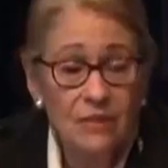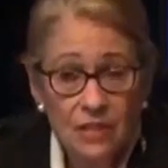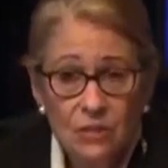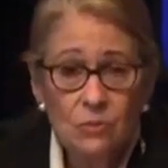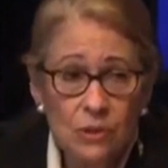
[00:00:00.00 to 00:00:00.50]

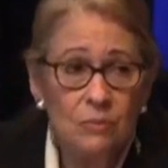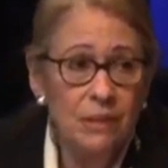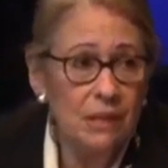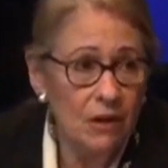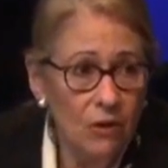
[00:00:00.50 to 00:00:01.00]
This will
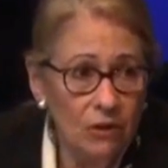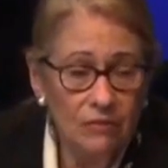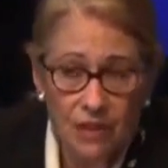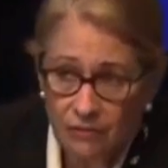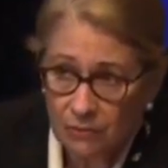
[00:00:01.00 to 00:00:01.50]
be a whole
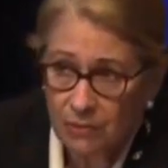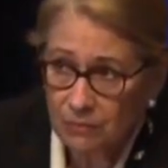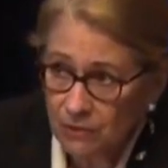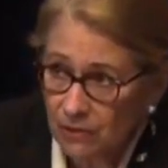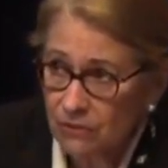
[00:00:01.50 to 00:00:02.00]
of government
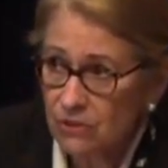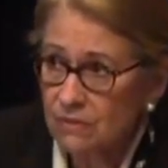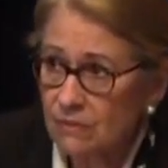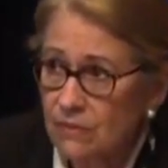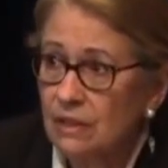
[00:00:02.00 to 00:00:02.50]
approach.
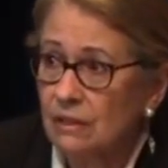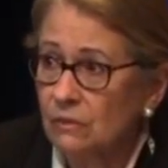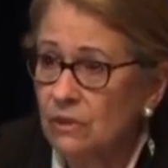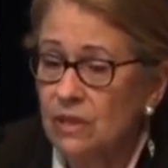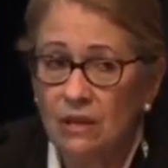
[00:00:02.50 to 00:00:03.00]
It
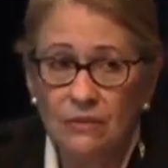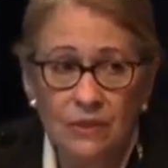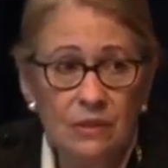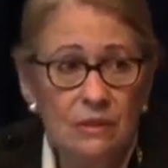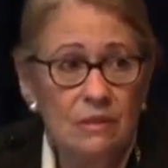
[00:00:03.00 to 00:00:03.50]
will
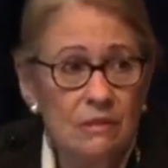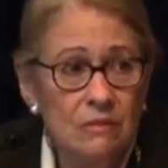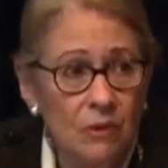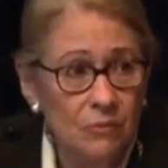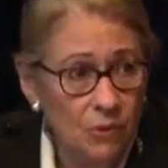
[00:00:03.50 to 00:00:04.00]
cover
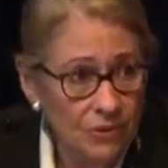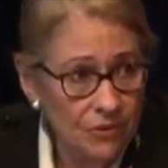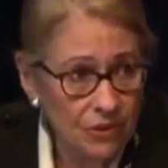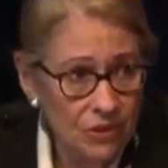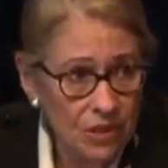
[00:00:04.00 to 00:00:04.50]
from North
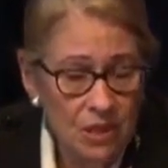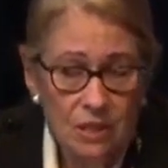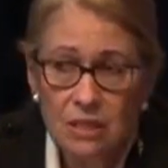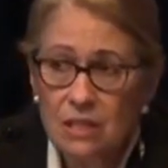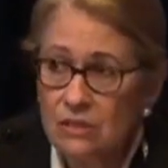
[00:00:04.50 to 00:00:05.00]
Jersey
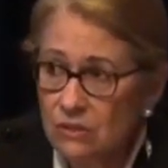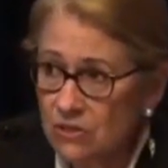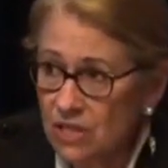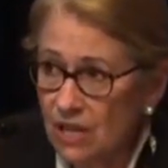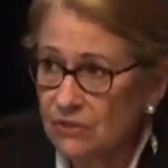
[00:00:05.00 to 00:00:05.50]
to
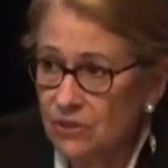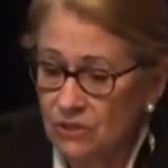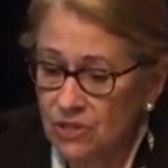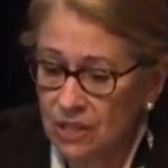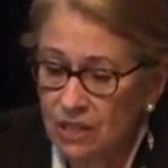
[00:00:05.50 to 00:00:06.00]
South
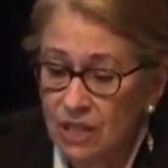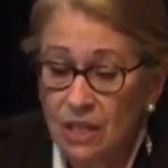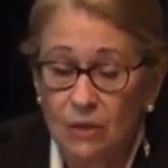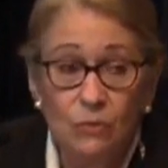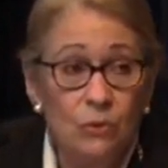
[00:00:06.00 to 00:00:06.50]
Jersey.
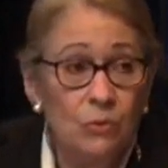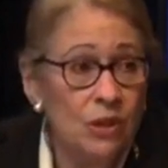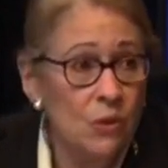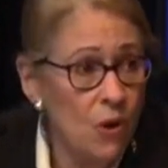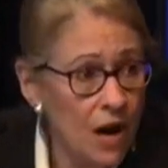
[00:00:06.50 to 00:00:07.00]
It will
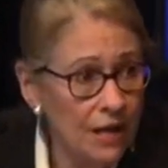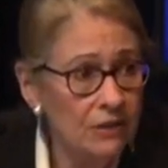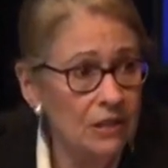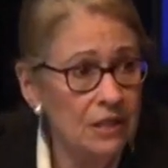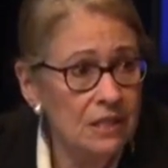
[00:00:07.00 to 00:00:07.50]

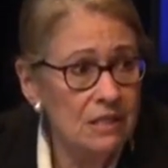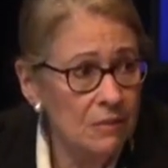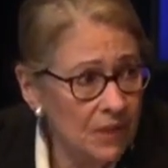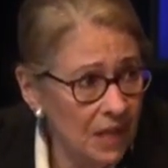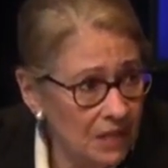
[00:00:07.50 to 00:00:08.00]
require, in
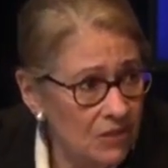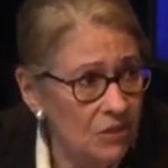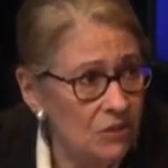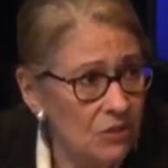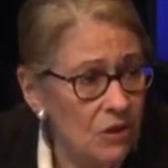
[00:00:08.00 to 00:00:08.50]
some
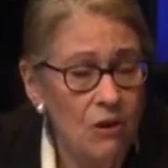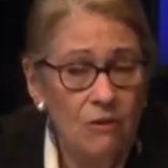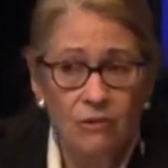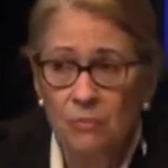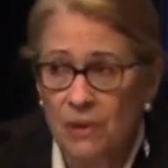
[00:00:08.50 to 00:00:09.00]
cases,
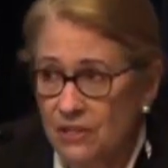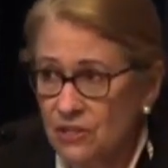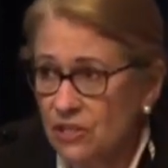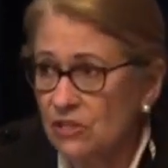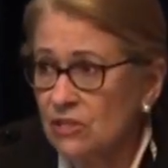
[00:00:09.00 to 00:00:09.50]
for
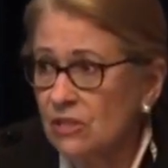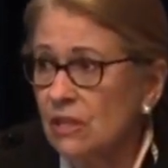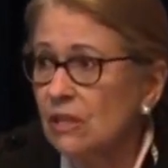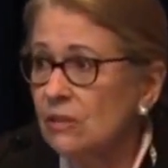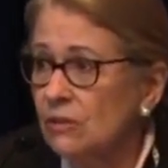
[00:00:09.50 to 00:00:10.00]
patients
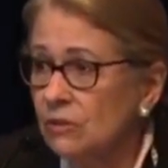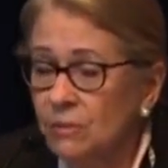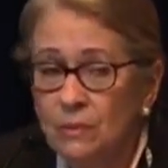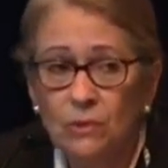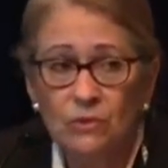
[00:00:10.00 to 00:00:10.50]
to
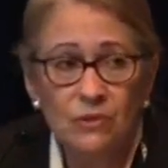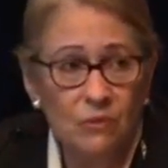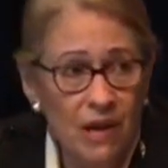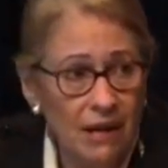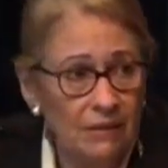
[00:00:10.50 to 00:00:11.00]
be moved
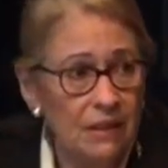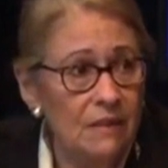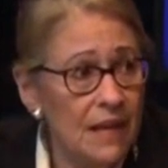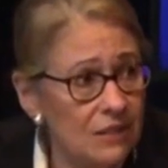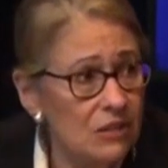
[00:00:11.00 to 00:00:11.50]
around,
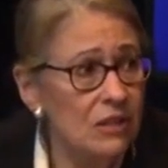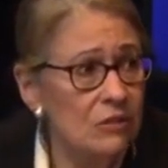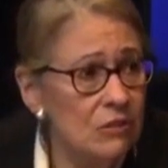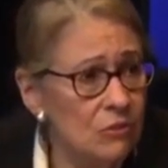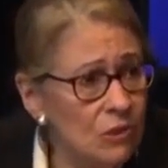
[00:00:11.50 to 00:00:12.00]
and that's
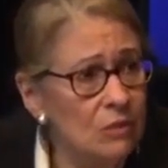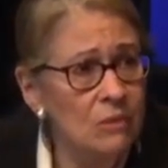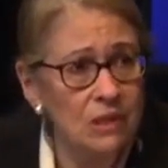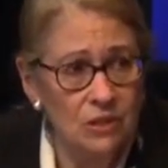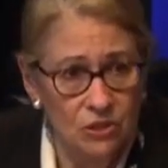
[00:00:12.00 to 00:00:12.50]

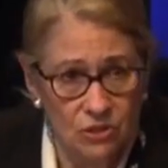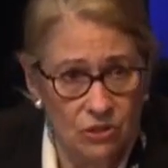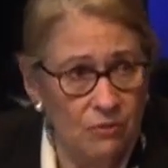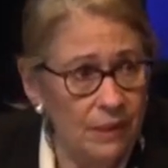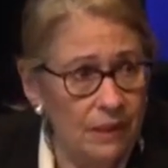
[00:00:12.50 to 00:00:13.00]
extremely
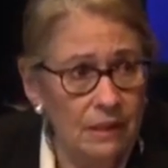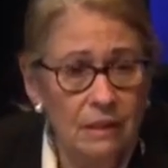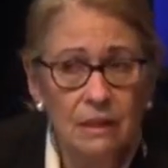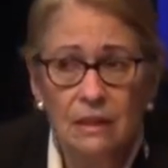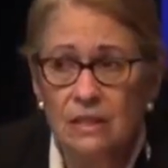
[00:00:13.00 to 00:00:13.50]
disturbing
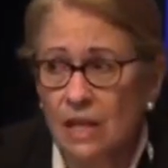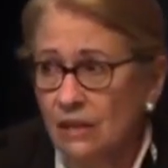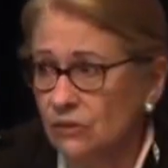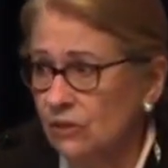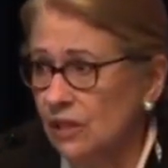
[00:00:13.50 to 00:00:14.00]
to
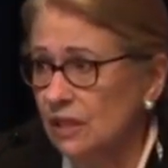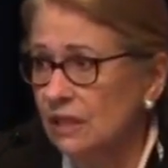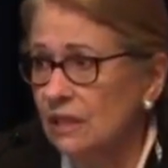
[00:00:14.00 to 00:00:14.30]
elderly